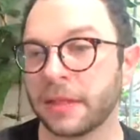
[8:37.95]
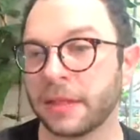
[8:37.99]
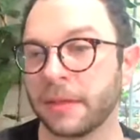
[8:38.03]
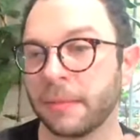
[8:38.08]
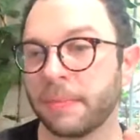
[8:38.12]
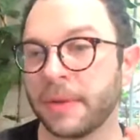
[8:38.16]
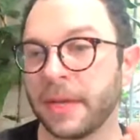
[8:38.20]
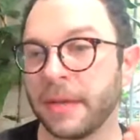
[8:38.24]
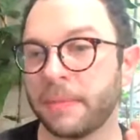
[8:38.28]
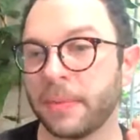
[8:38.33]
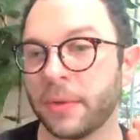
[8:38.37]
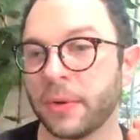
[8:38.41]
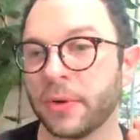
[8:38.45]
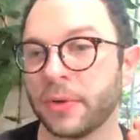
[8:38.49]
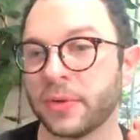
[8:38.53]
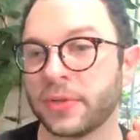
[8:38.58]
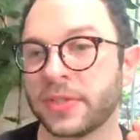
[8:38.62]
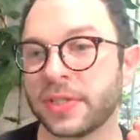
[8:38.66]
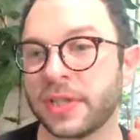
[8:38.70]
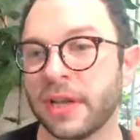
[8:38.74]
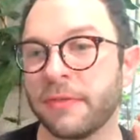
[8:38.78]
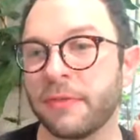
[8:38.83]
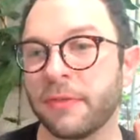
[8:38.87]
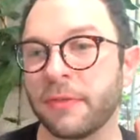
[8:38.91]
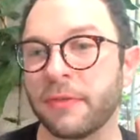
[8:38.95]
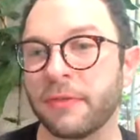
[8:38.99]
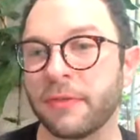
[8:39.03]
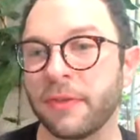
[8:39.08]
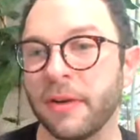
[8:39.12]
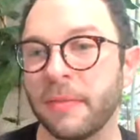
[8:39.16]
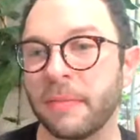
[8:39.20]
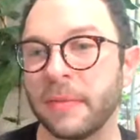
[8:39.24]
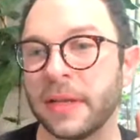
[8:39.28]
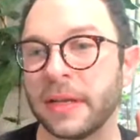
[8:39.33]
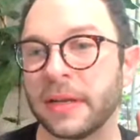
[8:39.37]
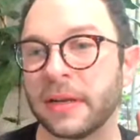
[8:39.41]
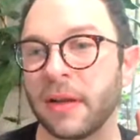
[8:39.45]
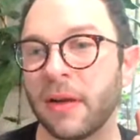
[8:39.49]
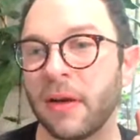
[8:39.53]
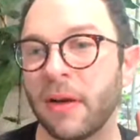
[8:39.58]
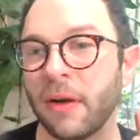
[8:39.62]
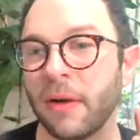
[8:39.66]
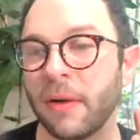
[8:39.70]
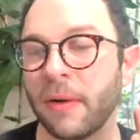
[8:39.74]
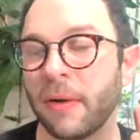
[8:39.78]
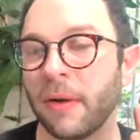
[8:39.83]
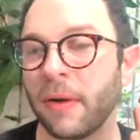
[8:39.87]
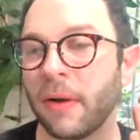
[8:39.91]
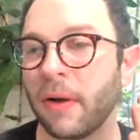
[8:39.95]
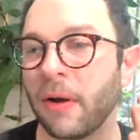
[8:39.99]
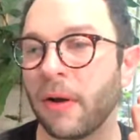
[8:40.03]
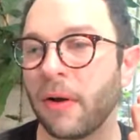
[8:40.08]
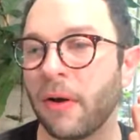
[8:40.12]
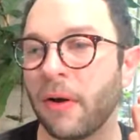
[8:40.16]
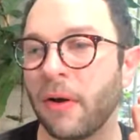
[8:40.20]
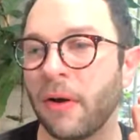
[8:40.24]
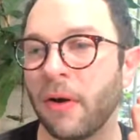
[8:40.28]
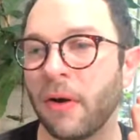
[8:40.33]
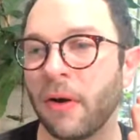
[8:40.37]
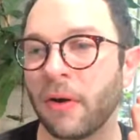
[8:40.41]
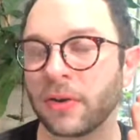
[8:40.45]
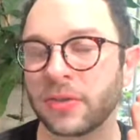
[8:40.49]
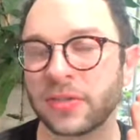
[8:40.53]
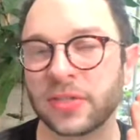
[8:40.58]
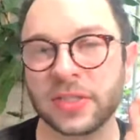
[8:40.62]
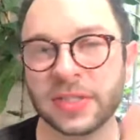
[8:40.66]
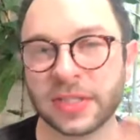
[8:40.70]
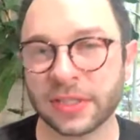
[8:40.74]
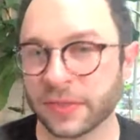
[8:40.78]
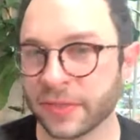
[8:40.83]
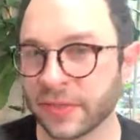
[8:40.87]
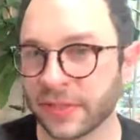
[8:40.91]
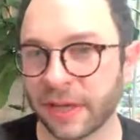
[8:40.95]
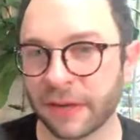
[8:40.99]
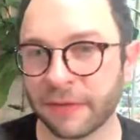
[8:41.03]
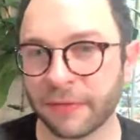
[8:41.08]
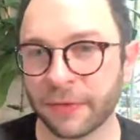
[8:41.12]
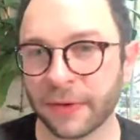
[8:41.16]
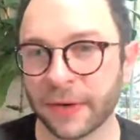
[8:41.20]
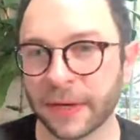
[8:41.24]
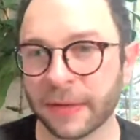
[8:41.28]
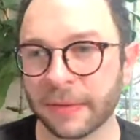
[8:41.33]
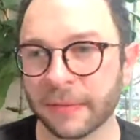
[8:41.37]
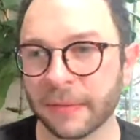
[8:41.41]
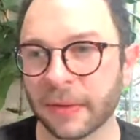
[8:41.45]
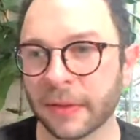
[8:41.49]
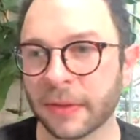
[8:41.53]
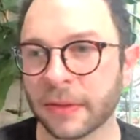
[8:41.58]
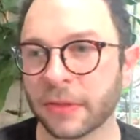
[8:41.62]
The people who suffer from it are still suffering.